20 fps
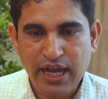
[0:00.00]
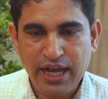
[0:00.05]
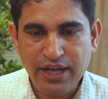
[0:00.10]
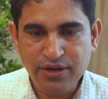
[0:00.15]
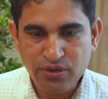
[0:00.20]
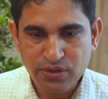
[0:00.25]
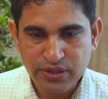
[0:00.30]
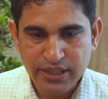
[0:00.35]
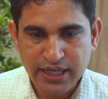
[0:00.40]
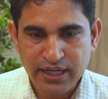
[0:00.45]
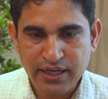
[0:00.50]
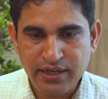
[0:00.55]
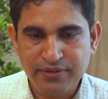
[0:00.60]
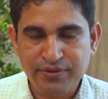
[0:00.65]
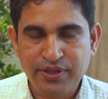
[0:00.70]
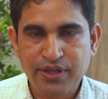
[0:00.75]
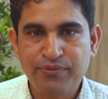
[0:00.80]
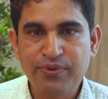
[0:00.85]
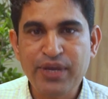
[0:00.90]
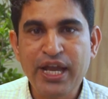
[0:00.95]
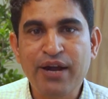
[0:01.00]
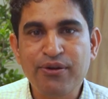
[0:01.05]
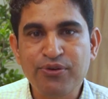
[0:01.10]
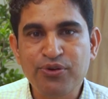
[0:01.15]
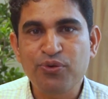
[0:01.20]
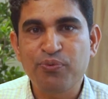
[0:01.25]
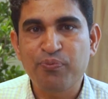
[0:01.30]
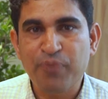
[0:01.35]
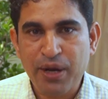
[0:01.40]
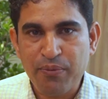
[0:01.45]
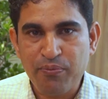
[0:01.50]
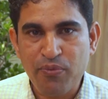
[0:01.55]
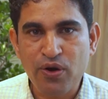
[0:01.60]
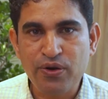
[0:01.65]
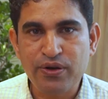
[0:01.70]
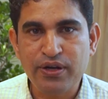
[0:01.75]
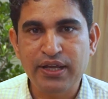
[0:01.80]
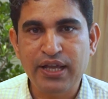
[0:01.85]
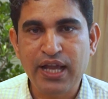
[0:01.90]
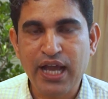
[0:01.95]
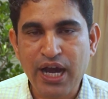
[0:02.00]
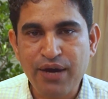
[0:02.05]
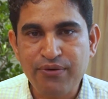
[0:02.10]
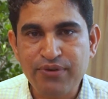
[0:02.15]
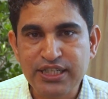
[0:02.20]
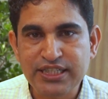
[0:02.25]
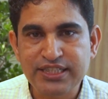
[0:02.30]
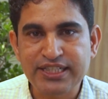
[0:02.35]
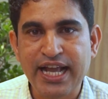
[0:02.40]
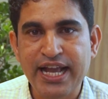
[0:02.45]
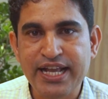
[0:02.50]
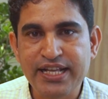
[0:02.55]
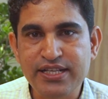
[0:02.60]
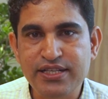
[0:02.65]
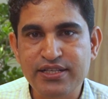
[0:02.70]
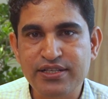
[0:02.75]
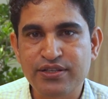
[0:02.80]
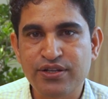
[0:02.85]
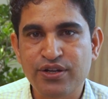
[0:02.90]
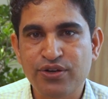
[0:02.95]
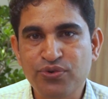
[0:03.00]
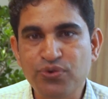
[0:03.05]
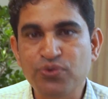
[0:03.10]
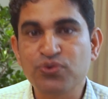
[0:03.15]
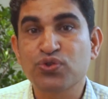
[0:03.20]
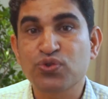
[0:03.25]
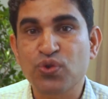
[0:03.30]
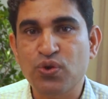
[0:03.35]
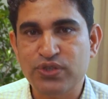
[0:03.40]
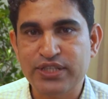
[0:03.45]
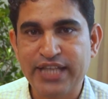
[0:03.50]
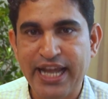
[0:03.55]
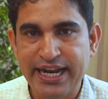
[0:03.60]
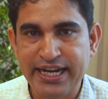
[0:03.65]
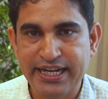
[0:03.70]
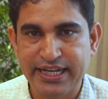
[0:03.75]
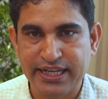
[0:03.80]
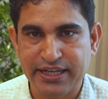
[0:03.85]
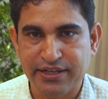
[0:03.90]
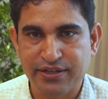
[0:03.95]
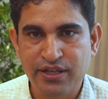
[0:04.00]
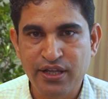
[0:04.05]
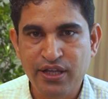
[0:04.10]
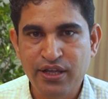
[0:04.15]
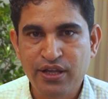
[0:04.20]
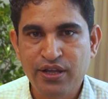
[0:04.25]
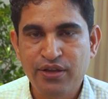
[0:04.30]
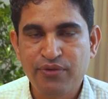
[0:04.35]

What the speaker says: Another, we have to promote our science to society.